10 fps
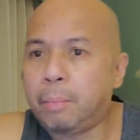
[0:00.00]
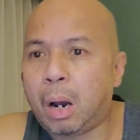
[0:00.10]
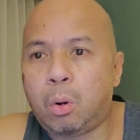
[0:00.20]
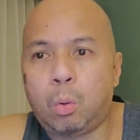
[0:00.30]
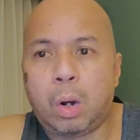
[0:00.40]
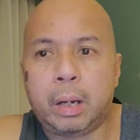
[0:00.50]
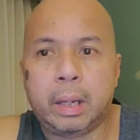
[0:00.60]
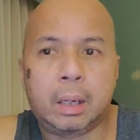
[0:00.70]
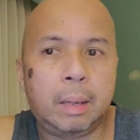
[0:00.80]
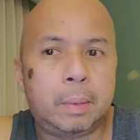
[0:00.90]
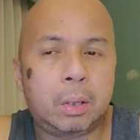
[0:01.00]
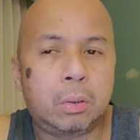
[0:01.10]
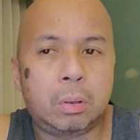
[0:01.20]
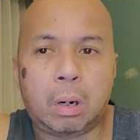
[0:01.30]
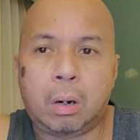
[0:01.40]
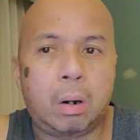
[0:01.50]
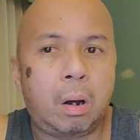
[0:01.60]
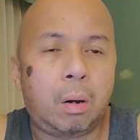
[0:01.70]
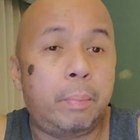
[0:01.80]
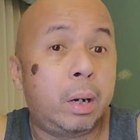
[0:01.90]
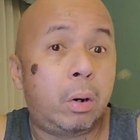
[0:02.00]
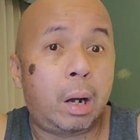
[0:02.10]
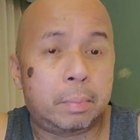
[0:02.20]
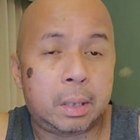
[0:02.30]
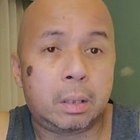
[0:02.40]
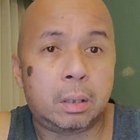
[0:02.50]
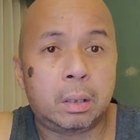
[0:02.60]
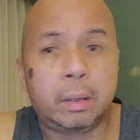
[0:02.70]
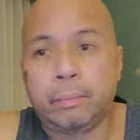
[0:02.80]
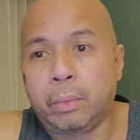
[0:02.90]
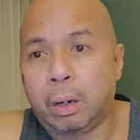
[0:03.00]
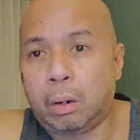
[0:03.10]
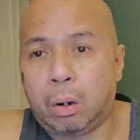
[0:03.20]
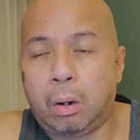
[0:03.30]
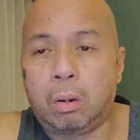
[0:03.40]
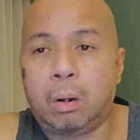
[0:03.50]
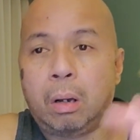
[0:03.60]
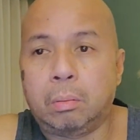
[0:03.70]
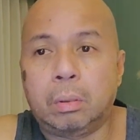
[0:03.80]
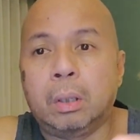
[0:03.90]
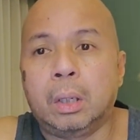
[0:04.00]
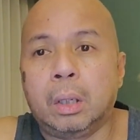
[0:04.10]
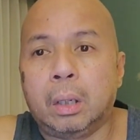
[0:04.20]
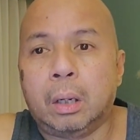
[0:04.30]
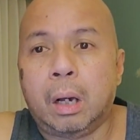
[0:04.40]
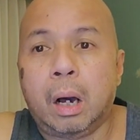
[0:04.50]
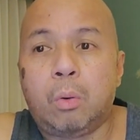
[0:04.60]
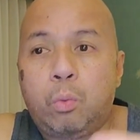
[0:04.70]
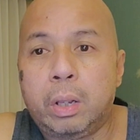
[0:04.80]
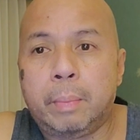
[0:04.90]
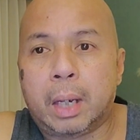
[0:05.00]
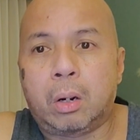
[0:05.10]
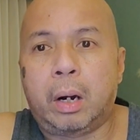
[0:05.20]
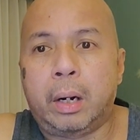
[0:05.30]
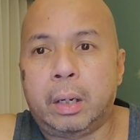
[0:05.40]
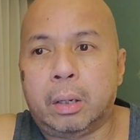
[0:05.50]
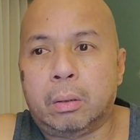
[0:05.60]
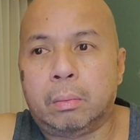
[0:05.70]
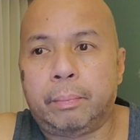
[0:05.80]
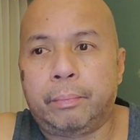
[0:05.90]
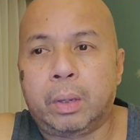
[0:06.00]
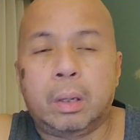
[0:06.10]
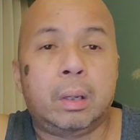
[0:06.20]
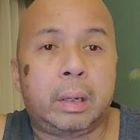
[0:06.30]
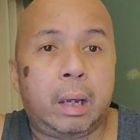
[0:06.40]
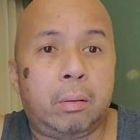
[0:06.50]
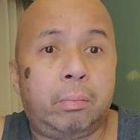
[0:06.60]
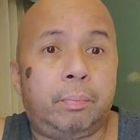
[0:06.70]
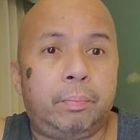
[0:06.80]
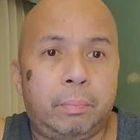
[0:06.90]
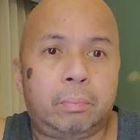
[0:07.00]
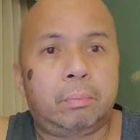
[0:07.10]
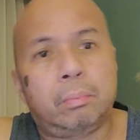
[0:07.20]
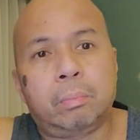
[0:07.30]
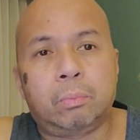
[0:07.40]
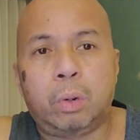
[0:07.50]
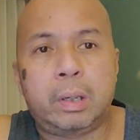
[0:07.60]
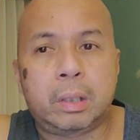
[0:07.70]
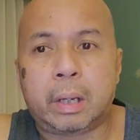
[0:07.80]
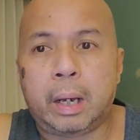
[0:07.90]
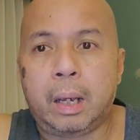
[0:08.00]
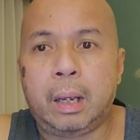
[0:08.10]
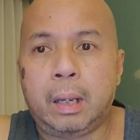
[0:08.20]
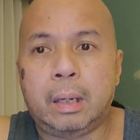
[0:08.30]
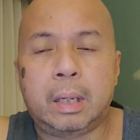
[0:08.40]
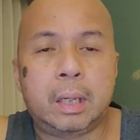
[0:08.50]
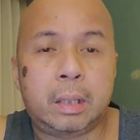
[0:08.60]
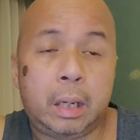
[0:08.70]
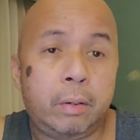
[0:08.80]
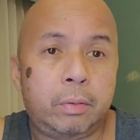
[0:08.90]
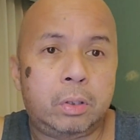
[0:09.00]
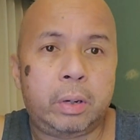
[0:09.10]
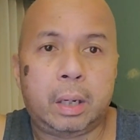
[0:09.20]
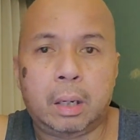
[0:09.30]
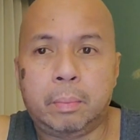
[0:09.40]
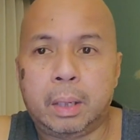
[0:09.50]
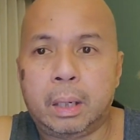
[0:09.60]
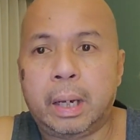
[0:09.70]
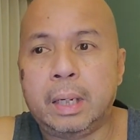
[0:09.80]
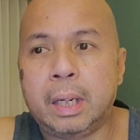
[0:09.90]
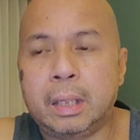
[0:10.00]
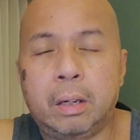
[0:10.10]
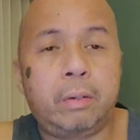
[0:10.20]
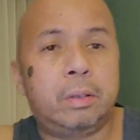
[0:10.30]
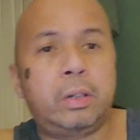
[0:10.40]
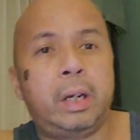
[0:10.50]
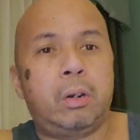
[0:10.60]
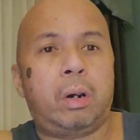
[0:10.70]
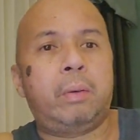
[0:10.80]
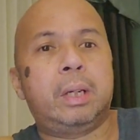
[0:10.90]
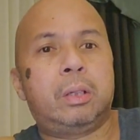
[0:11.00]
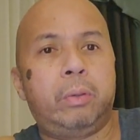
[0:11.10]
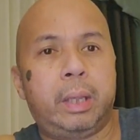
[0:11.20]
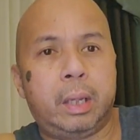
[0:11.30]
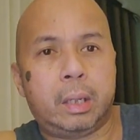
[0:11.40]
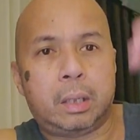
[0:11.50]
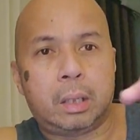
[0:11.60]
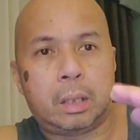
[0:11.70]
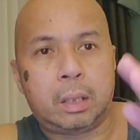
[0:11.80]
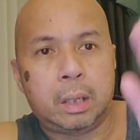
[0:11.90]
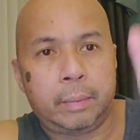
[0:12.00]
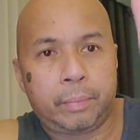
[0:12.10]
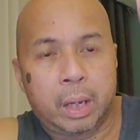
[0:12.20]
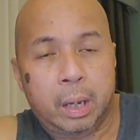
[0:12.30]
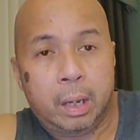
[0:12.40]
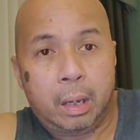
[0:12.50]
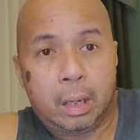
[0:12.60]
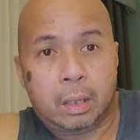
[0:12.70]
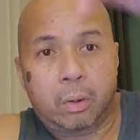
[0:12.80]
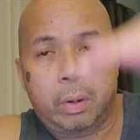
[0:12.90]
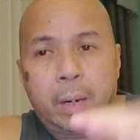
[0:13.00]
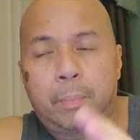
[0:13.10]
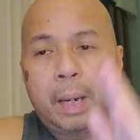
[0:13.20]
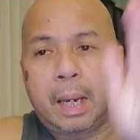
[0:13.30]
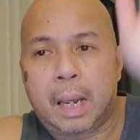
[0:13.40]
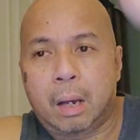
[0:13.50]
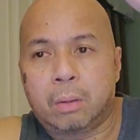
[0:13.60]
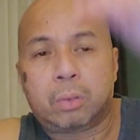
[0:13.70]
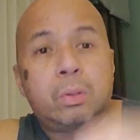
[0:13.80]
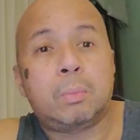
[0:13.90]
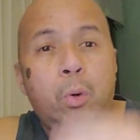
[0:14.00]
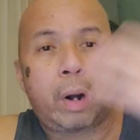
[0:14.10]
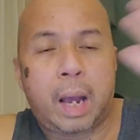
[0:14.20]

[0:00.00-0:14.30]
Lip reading: power walking, elliptical are all better options, are all rhythmic cardio. Now, where does high intensity interval training come in? High intensity interval training, your heart rate is doing this. going up and down, so it's more